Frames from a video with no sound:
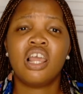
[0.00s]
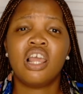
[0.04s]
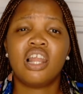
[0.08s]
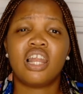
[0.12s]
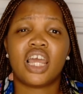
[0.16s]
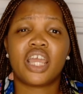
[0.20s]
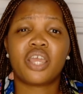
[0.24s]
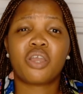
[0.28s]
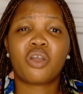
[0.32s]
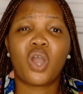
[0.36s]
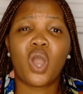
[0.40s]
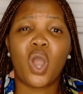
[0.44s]

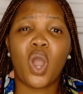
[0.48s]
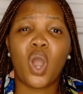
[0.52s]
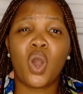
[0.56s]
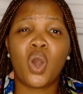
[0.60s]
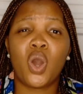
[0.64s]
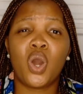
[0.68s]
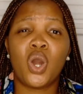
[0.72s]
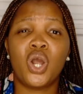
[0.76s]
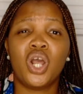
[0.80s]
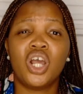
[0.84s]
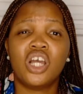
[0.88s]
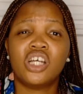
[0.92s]
Like,
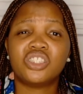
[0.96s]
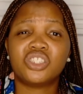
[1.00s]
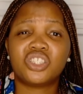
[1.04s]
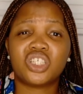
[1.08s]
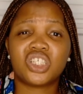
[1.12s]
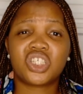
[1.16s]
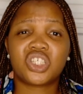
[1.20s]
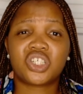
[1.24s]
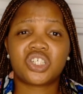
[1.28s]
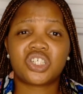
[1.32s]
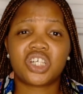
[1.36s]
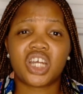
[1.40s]
oh,
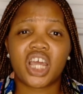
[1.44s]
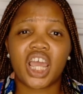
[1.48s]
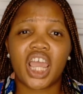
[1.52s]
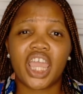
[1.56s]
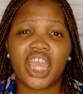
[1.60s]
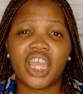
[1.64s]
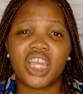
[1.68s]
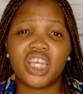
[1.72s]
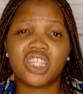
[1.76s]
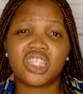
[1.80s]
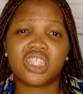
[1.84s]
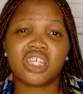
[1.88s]
just try
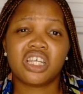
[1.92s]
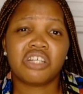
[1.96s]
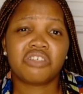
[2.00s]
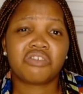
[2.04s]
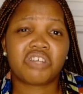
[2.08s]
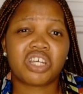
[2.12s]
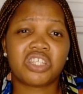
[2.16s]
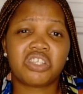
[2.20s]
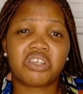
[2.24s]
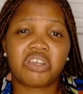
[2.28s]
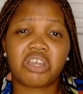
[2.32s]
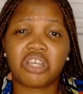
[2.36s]
it.
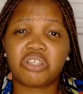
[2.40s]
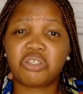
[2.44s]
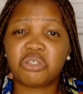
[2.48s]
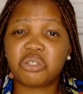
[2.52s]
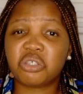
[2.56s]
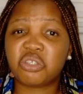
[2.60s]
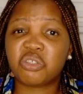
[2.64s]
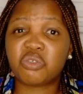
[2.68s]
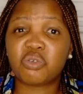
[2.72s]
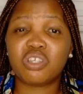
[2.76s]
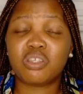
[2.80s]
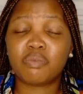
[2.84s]
Try to get
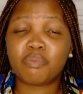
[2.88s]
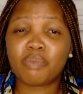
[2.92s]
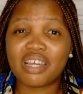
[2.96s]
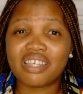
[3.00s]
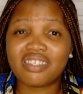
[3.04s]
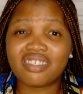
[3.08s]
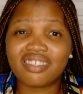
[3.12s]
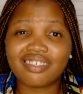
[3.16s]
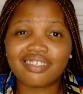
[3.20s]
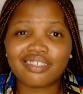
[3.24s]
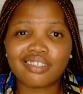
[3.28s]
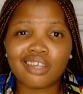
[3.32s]
used to it. My
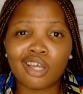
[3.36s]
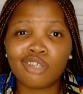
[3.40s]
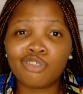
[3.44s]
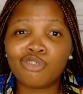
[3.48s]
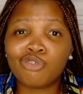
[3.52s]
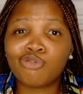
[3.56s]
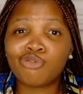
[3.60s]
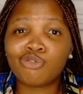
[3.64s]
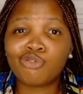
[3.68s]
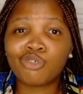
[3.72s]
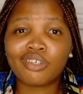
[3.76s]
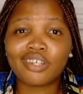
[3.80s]
sister, you
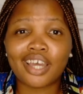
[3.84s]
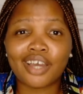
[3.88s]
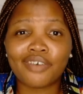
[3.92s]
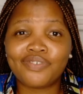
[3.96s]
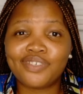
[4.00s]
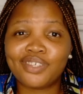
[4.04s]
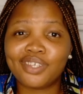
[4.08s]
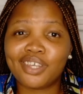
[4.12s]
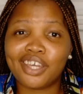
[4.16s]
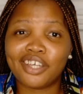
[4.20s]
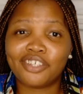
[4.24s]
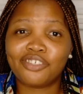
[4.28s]
don't have
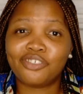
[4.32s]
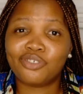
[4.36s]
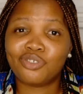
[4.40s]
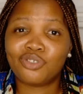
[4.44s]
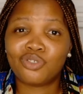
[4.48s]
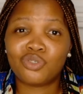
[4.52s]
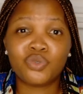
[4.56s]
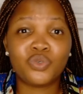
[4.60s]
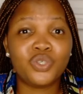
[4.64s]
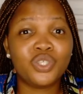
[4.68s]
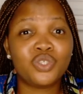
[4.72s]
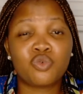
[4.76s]
to get
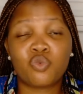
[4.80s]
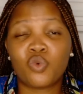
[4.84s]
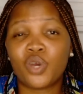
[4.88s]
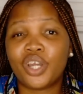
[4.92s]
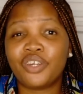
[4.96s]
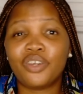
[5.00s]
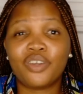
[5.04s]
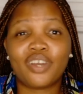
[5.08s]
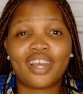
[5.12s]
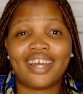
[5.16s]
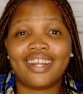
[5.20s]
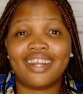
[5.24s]
used to it when
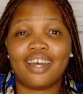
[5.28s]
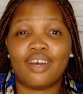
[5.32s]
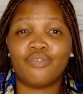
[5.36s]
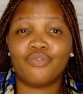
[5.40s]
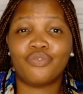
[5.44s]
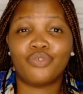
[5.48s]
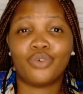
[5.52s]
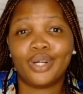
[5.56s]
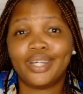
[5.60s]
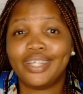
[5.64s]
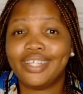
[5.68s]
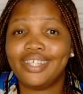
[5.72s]
you can
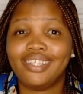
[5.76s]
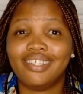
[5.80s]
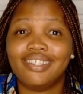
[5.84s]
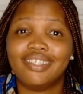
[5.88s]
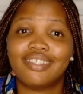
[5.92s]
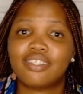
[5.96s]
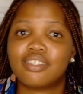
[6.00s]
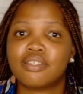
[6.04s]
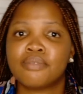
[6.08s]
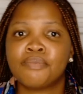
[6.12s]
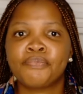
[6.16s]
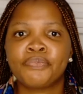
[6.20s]
avoid
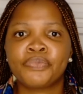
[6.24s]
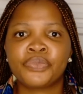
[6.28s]
it.